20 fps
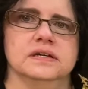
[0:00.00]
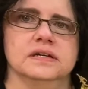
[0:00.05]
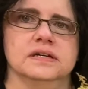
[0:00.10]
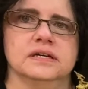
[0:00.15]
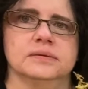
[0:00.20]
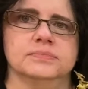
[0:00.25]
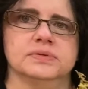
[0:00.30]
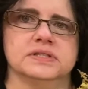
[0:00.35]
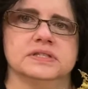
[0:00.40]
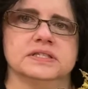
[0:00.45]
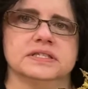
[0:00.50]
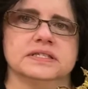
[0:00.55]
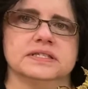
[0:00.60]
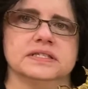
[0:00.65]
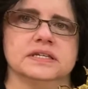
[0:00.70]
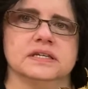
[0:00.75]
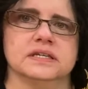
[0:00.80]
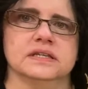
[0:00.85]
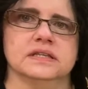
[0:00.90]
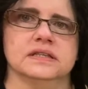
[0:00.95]
I put the
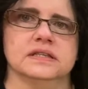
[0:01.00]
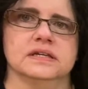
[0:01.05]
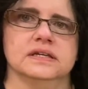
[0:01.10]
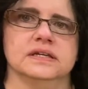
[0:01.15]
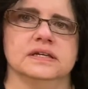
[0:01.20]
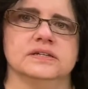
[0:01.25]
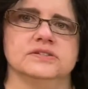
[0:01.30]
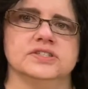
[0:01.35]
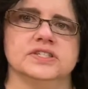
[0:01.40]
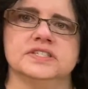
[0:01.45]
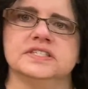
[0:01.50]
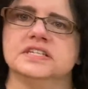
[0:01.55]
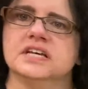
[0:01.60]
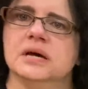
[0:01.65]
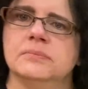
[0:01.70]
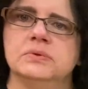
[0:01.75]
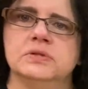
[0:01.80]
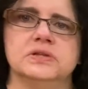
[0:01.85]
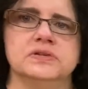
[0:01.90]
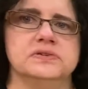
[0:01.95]
stick in there, just a
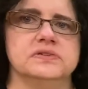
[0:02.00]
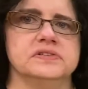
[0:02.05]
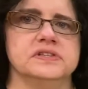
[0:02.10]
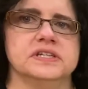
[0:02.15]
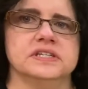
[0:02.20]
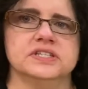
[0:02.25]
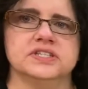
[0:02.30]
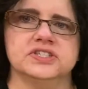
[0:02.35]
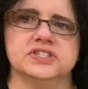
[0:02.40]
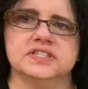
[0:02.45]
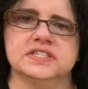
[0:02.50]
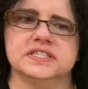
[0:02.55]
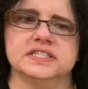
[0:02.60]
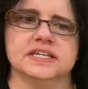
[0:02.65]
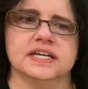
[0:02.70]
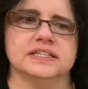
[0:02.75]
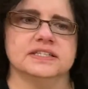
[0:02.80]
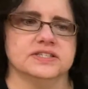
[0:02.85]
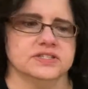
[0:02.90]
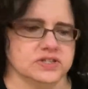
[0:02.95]
couple little things just to
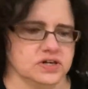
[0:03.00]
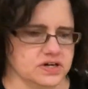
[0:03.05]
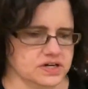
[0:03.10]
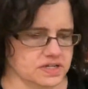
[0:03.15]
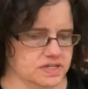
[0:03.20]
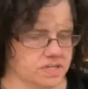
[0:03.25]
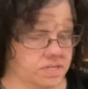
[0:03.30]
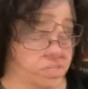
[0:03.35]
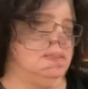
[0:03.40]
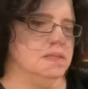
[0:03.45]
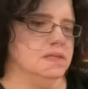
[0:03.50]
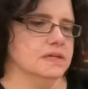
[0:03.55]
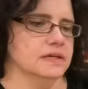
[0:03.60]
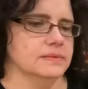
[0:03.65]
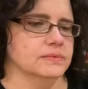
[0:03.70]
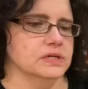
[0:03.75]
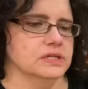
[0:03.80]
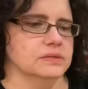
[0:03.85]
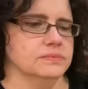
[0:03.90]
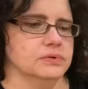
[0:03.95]
get started. I think
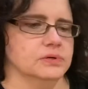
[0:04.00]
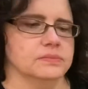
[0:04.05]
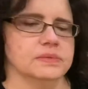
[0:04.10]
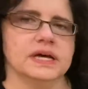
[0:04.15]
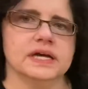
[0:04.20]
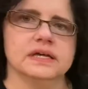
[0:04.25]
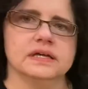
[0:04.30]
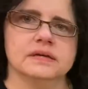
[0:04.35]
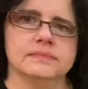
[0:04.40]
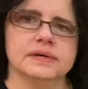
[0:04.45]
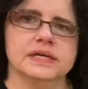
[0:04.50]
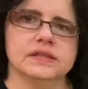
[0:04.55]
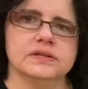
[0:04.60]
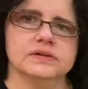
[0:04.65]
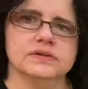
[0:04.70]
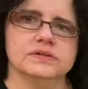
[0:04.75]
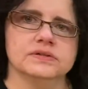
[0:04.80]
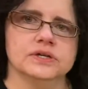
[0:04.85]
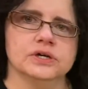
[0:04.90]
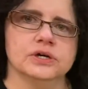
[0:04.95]
I'm gonna put my, my
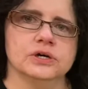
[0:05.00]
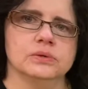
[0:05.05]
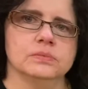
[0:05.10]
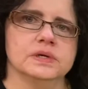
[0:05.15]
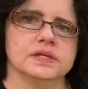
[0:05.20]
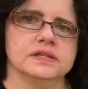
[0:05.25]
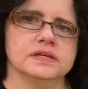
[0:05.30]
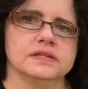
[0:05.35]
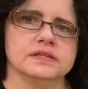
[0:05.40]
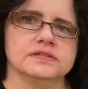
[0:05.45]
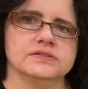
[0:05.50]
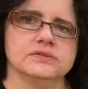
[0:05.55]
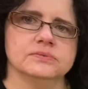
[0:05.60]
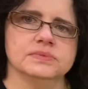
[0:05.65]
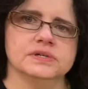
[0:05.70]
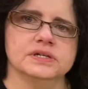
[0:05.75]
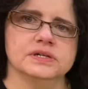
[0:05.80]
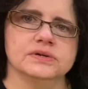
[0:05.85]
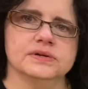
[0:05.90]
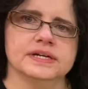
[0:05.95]
little gnome. I think this will
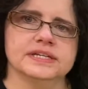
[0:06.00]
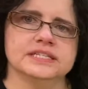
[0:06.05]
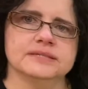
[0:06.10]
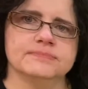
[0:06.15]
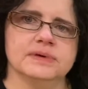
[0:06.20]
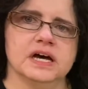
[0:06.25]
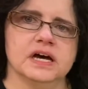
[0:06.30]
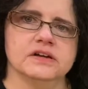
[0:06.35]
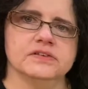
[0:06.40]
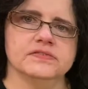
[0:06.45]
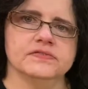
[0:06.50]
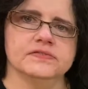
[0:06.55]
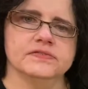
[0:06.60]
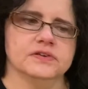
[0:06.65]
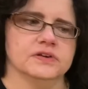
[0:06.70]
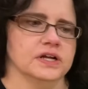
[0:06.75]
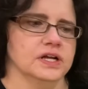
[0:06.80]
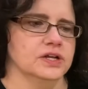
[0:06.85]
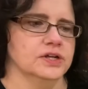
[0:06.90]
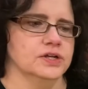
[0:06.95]
be a great spot
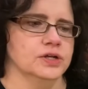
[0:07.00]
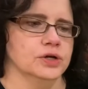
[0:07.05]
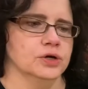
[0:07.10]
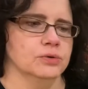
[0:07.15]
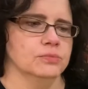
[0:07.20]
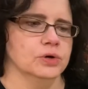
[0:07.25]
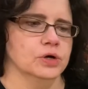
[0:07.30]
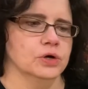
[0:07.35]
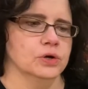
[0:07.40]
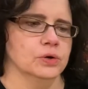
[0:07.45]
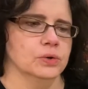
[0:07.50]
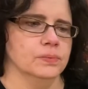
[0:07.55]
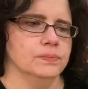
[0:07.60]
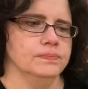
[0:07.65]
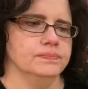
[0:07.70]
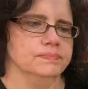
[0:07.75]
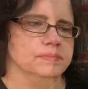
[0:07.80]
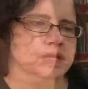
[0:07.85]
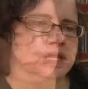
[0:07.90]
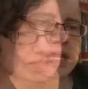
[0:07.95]
for a gnome home
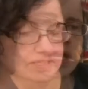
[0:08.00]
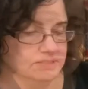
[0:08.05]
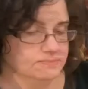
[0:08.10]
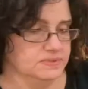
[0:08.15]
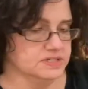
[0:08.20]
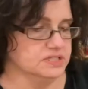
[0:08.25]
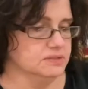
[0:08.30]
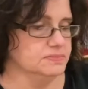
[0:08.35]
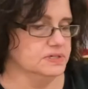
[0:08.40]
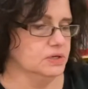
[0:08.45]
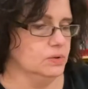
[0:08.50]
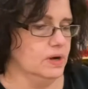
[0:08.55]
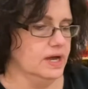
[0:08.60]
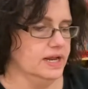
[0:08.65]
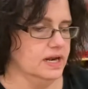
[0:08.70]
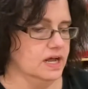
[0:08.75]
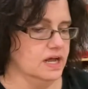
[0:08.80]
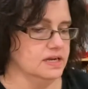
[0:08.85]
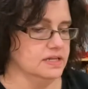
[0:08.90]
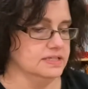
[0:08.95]
with this. But to be quite
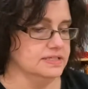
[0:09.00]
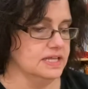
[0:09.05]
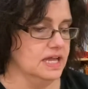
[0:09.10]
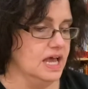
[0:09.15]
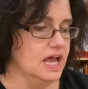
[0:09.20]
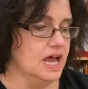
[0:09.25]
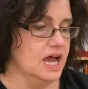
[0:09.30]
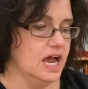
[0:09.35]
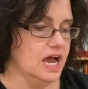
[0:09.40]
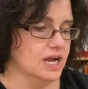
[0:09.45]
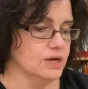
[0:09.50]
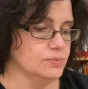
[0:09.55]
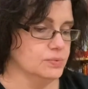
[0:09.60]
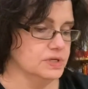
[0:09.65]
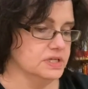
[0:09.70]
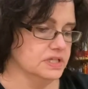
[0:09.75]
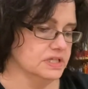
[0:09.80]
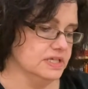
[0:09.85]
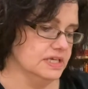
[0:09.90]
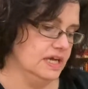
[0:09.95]
honest, I
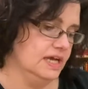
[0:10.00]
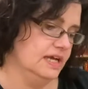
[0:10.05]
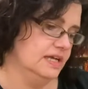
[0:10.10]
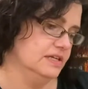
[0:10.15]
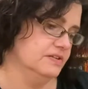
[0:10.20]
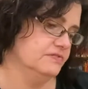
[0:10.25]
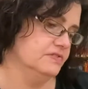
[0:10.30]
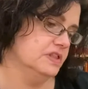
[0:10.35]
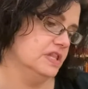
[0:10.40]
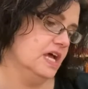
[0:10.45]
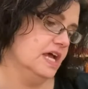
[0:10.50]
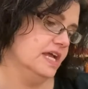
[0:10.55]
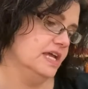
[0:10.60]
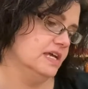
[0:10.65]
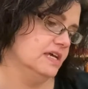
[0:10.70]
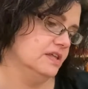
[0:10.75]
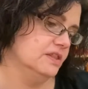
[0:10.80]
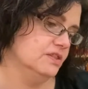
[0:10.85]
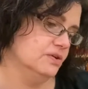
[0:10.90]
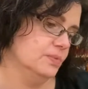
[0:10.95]
really kind of
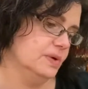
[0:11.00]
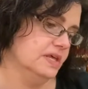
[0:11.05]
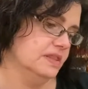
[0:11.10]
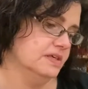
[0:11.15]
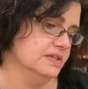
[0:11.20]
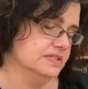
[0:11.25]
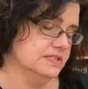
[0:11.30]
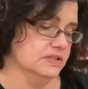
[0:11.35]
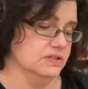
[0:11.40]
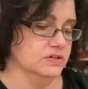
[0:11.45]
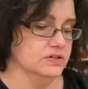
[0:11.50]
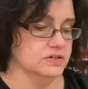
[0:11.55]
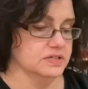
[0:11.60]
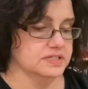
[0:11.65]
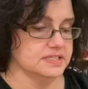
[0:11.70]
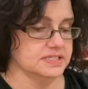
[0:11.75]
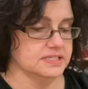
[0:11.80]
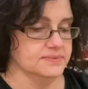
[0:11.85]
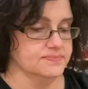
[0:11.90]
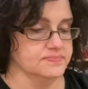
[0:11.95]
like the way this
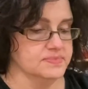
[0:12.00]
looks.